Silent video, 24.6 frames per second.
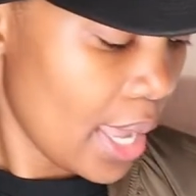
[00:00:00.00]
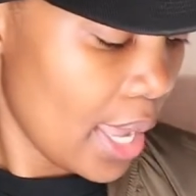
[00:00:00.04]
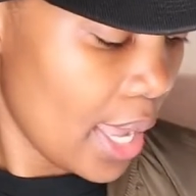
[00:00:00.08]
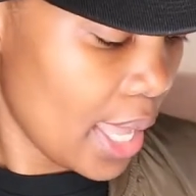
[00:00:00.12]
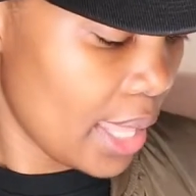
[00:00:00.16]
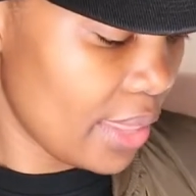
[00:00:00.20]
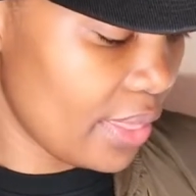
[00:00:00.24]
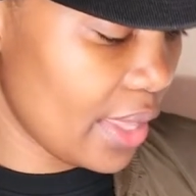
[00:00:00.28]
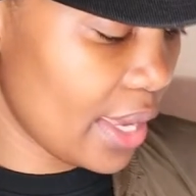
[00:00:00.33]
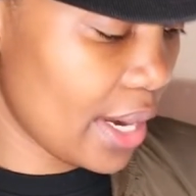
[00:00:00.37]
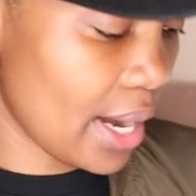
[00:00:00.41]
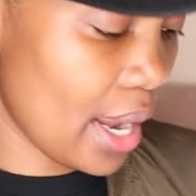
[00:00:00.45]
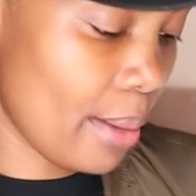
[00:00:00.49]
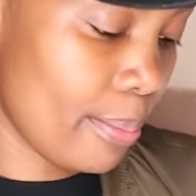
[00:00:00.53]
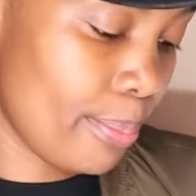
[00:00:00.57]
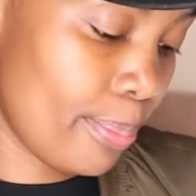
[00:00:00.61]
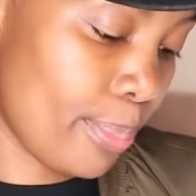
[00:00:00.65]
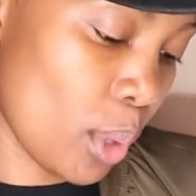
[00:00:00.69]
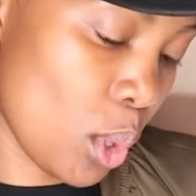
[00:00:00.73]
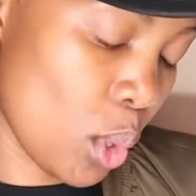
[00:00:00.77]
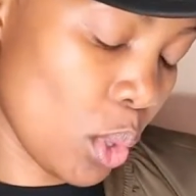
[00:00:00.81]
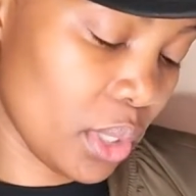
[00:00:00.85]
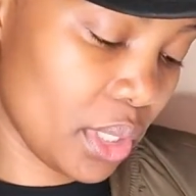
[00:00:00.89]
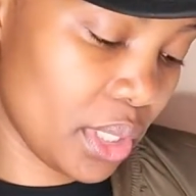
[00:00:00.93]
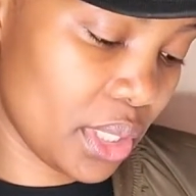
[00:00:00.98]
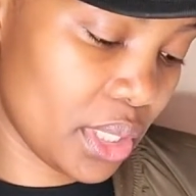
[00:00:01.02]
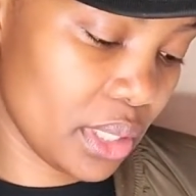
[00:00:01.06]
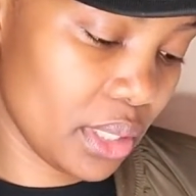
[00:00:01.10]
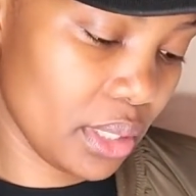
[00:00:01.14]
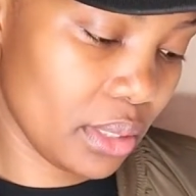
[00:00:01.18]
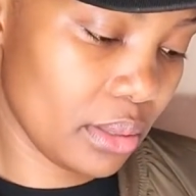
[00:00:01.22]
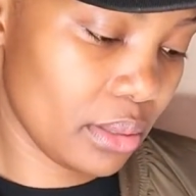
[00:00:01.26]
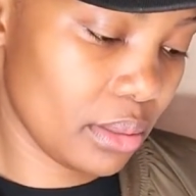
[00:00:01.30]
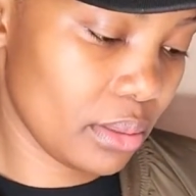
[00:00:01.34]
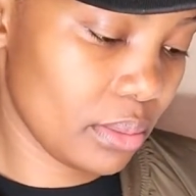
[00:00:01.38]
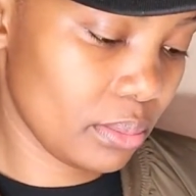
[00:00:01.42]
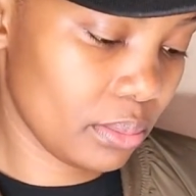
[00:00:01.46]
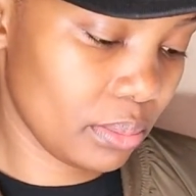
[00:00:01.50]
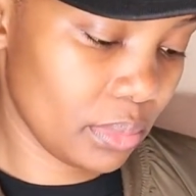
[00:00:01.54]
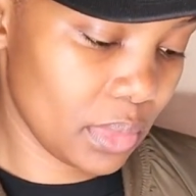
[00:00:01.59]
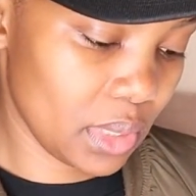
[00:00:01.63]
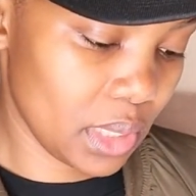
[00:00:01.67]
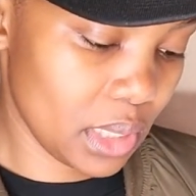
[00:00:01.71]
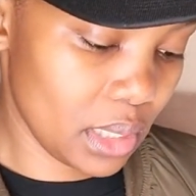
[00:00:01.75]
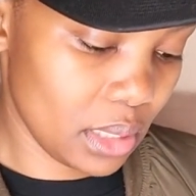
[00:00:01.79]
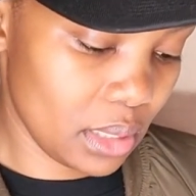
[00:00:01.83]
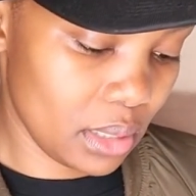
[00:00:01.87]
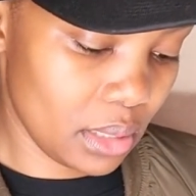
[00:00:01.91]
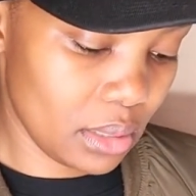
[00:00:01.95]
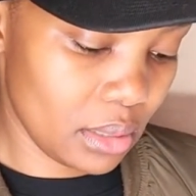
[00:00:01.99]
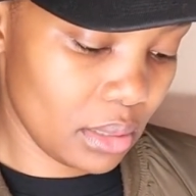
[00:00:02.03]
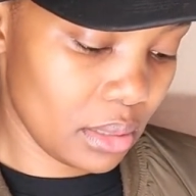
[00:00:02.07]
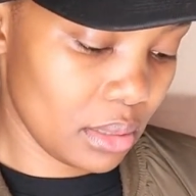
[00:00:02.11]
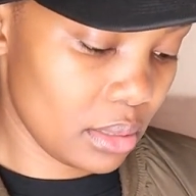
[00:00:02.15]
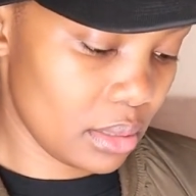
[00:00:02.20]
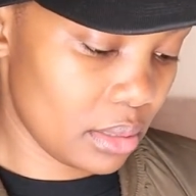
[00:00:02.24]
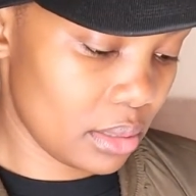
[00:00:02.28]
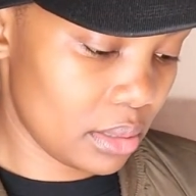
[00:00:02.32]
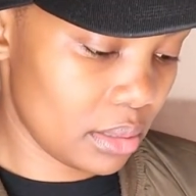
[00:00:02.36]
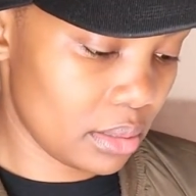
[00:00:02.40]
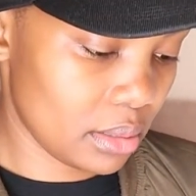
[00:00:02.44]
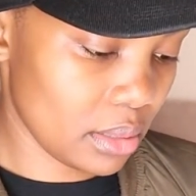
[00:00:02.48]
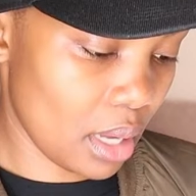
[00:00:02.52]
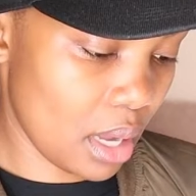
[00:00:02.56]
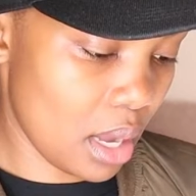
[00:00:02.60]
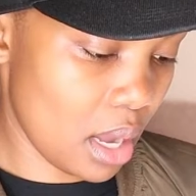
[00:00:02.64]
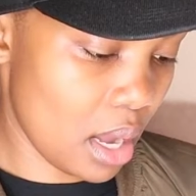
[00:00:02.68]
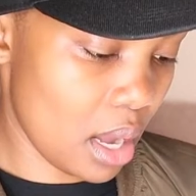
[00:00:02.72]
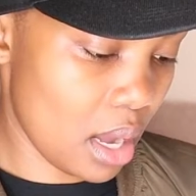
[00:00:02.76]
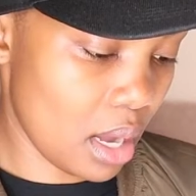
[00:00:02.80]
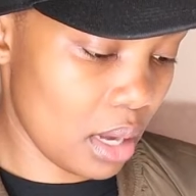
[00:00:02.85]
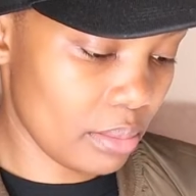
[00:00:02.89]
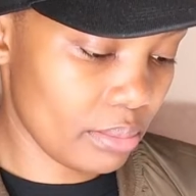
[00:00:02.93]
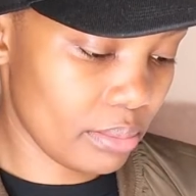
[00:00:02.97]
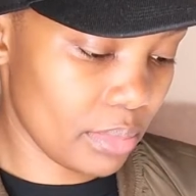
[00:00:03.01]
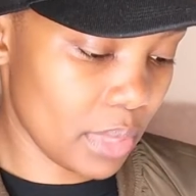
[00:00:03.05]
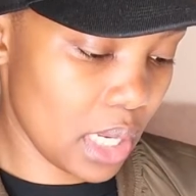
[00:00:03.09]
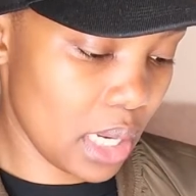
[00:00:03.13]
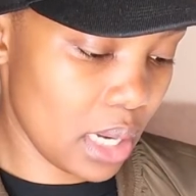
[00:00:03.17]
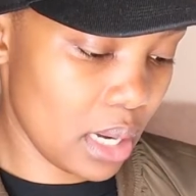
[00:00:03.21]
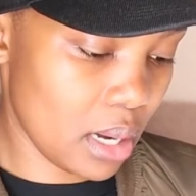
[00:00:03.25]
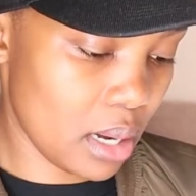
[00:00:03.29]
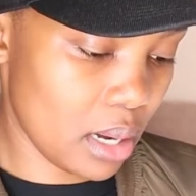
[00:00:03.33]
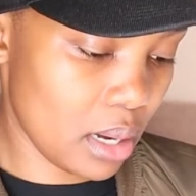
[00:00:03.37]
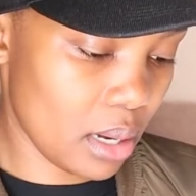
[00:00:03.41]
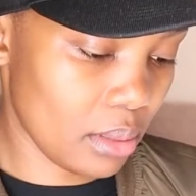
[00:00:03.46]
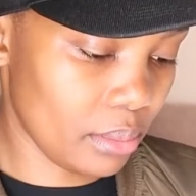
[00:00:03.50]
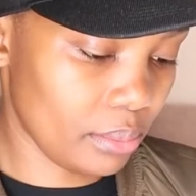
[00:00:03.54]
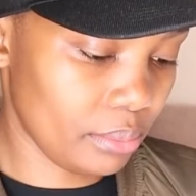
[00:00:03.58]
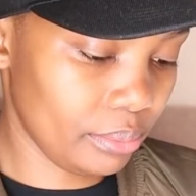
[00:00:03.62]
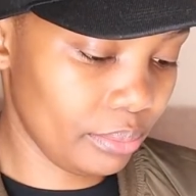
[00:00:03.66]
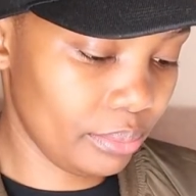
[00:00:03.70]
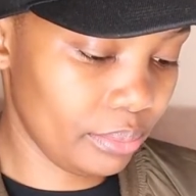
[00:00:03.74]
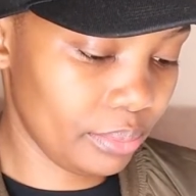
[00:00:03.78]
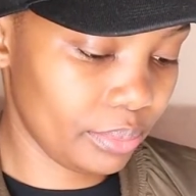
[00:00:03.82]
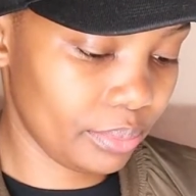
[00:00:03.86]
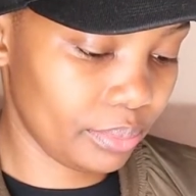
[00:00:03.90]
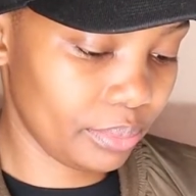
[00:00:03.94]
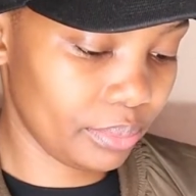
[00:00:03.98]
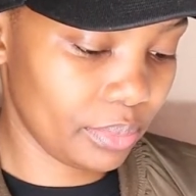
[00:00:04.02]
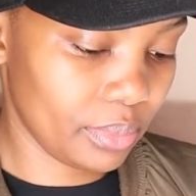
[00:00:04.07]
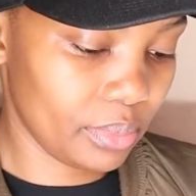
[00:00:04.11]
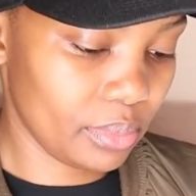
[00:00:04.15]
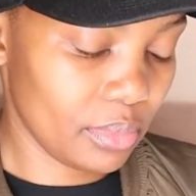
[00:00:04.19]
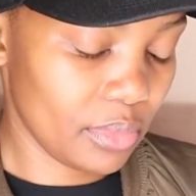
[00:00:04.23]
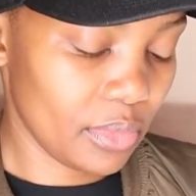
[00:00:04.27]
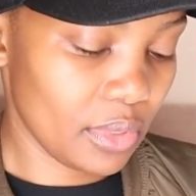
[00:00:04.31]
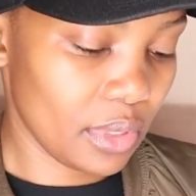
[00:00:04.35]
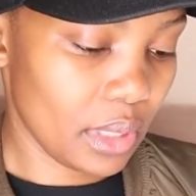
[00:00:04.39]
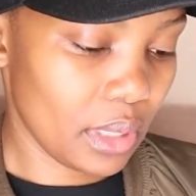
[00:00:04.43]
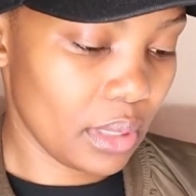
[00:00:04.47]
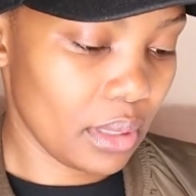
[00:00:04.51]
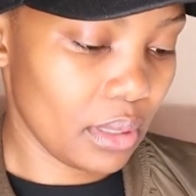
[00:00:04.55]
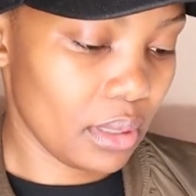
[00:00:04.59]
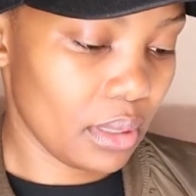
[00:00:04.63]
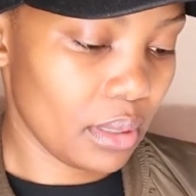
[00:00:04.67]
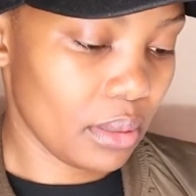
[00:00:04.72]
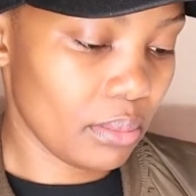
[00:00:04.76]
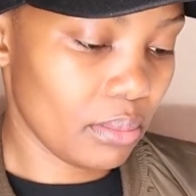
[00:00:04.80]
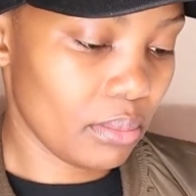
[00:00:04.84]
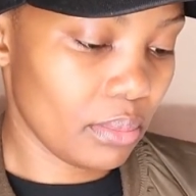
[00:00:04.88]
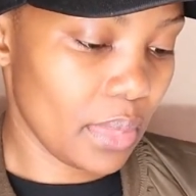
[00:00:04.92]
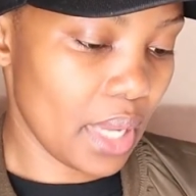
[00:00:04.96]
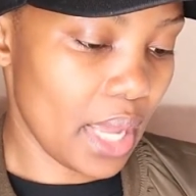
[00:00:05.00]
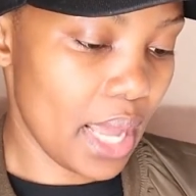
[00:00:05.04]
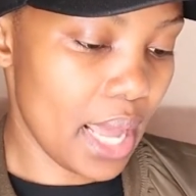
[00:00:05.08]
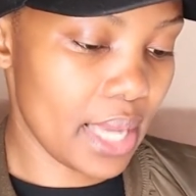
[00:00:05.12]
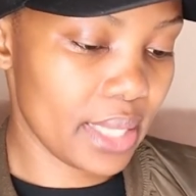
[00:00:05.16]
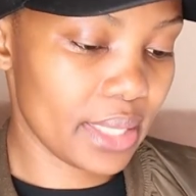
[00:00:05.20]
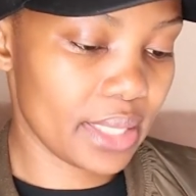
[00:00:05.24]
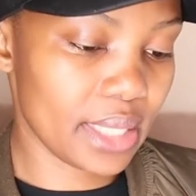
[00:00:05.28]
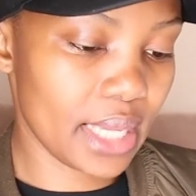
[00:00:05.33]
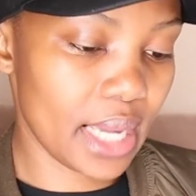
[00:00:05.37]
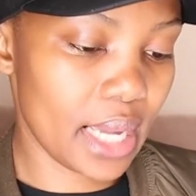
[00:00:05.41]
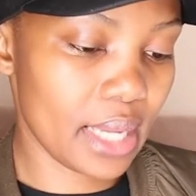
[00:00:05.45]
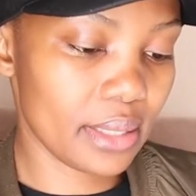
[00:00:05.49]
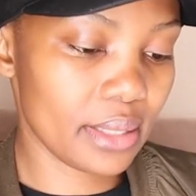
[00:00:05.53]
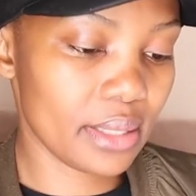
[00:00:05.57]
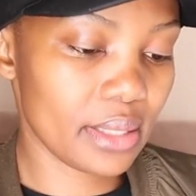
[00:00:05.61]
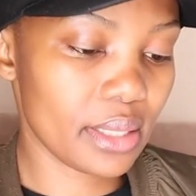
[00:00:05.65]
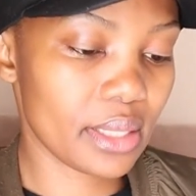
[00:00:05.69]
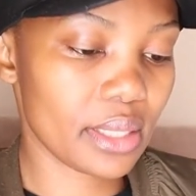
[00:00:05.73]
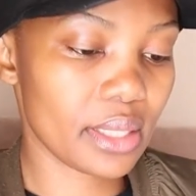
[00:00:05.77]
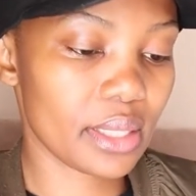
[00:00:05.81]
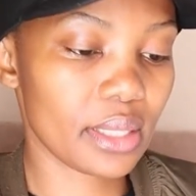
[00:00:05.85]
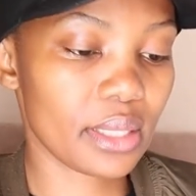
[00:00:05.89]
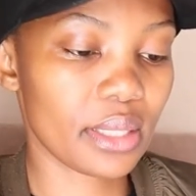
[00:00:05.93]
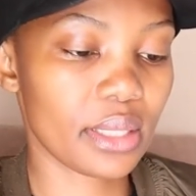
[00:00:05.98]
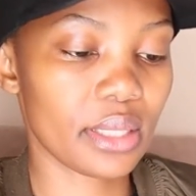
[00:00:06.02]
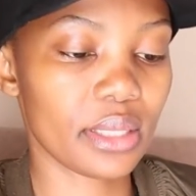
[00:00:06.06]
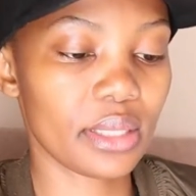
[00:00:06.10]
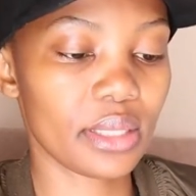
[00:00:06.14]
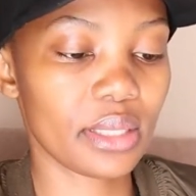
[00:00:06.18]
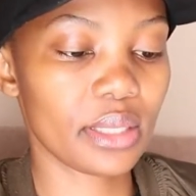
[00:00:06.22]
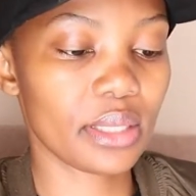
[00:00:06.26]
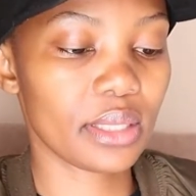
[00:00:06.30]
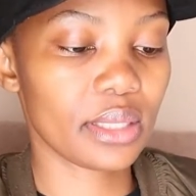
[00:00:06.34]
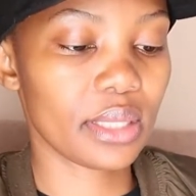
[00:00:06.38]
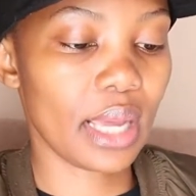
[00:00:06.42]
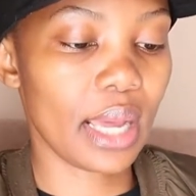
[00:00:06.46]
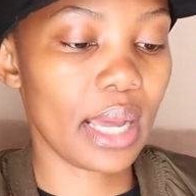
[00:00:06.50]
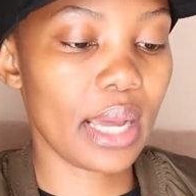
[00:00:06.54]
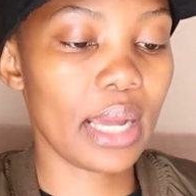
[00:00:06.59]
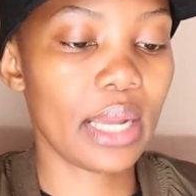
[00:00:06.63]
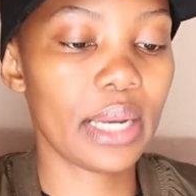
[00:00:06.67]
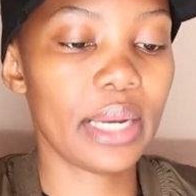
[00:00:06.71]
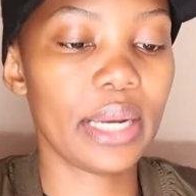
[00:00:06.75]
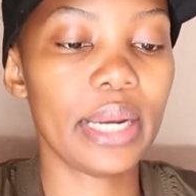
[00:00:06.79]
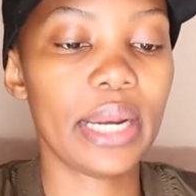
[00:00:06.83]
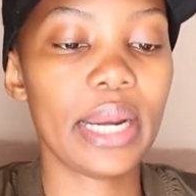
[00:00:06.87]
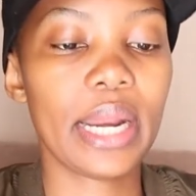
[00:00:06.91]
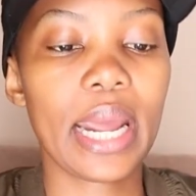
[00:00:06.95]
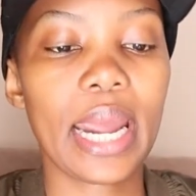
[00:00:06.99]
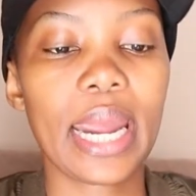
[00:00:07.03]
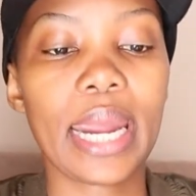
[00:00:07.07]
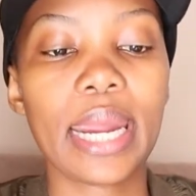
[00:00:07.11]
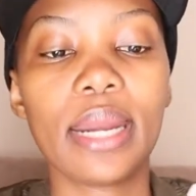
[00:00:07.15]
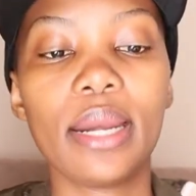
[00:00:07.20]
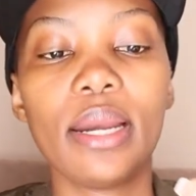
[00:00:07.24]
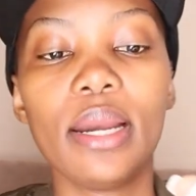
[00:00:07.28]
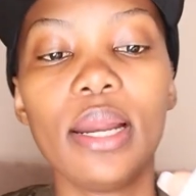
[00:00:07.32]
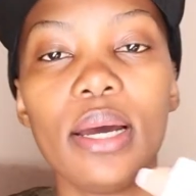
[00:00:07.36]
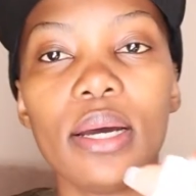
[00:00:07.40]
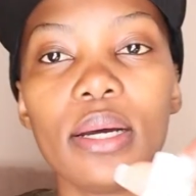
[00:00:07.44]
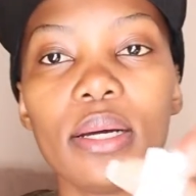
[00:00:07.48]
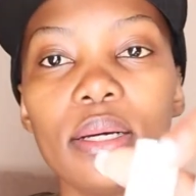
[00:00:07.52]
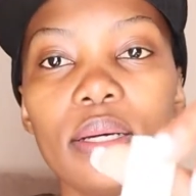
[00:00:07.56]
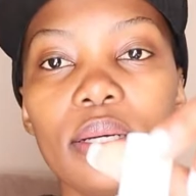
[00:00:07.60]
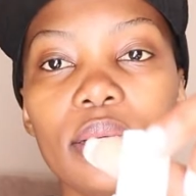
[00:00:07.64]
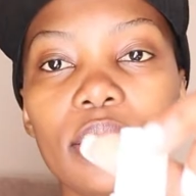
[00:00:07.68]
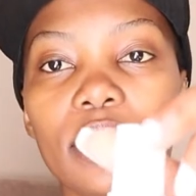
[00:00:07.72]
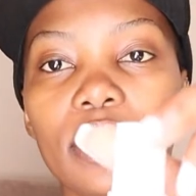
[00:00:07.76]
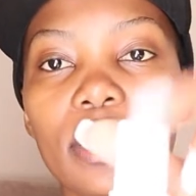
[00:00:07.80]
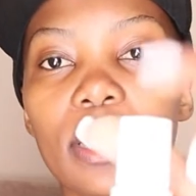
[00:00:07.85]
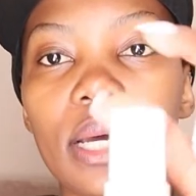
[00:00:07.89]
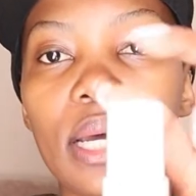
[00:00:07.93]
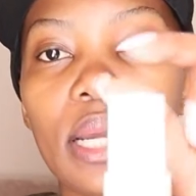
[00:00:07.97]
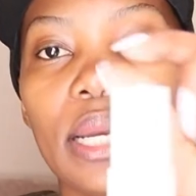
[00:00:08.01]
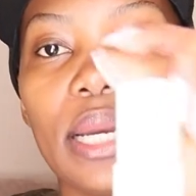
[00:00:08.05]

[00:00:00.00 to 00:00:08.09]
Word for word: and then I bought some um, essence this is a nail a